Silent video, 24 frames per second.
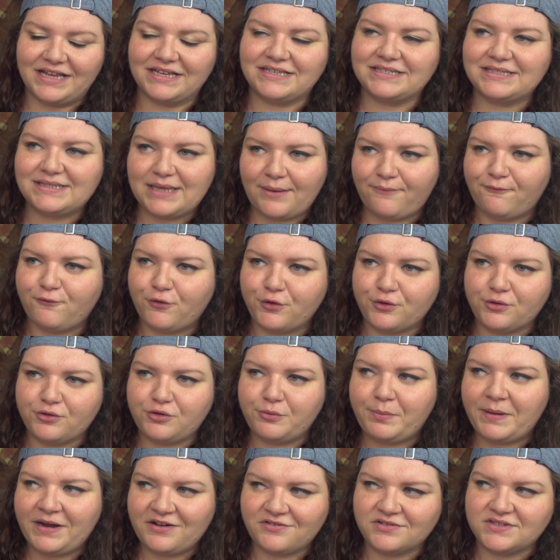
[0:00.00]
except for
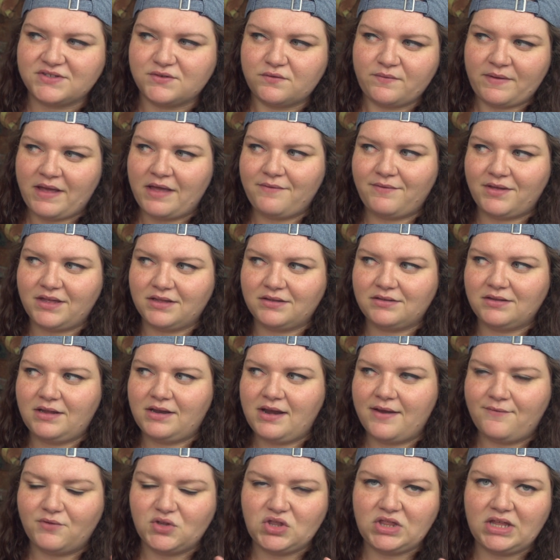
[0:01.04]
the parents surviving
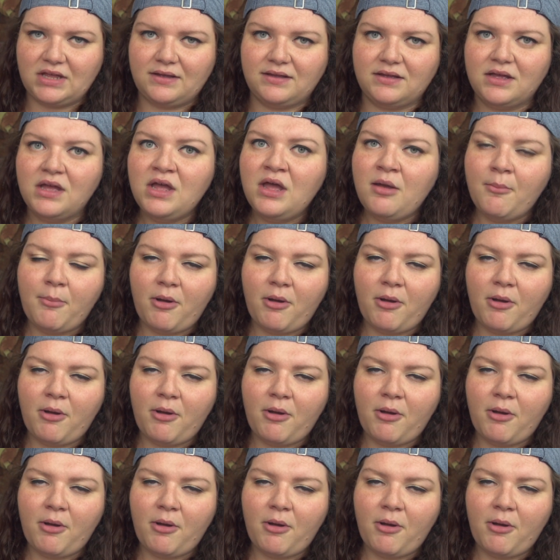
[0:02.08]
and everything.